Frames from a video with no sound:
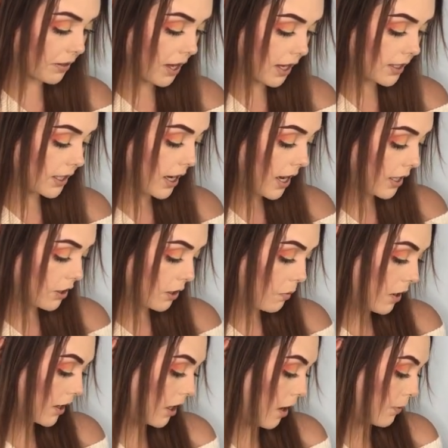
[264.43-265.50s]
The anti-aging
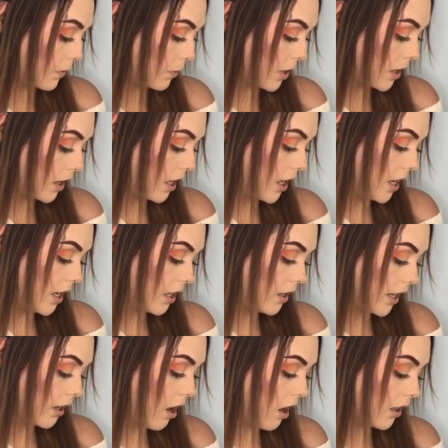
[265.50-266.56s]
one comes with the
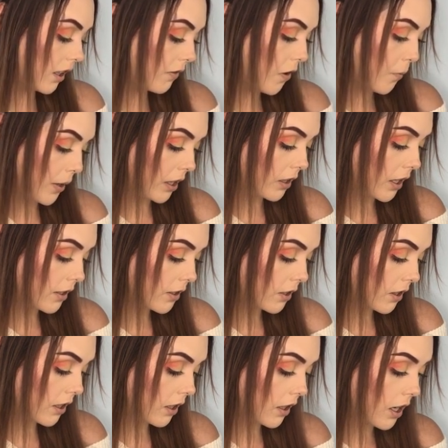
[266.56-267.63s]
glycolic foaming
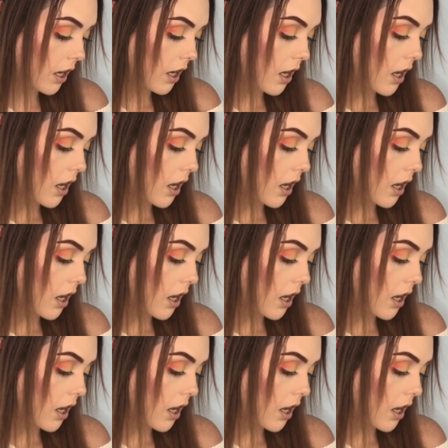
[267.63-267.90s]
cleanser,